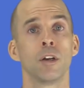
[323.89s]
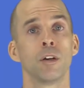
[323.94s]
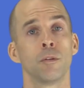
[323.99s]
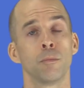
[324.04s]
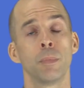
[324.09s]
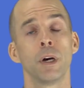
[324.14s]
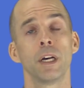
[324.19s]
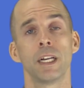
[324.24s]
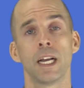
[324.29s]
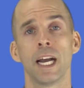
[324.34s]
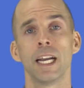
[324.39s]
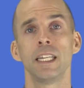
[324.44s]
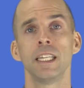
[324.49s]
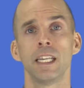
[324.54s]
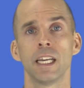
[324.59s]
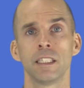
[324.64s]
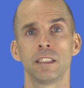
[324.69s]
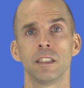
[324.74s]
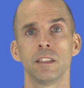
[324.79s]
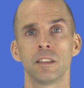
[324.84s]
But
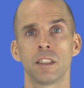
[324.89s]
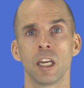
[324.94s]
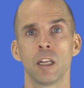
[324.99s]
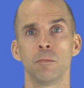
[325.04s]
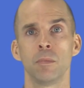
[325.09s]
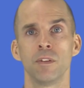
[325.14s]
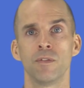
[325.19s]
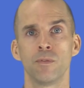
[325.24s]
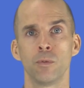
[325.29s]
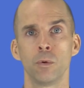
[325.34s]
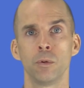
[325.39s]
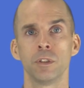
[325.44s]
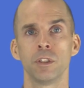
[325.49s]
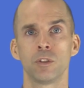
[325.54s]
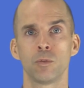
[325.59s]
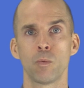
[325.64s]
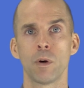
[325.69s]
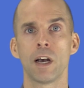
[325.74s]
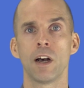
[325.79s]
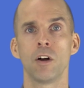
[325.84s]
IDSs can be fooled as
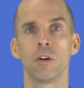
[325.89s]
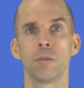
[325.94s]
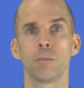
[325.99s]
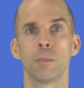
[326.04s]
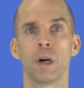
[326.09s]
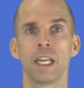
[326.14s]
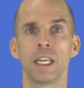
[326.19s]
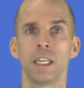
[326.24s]
well by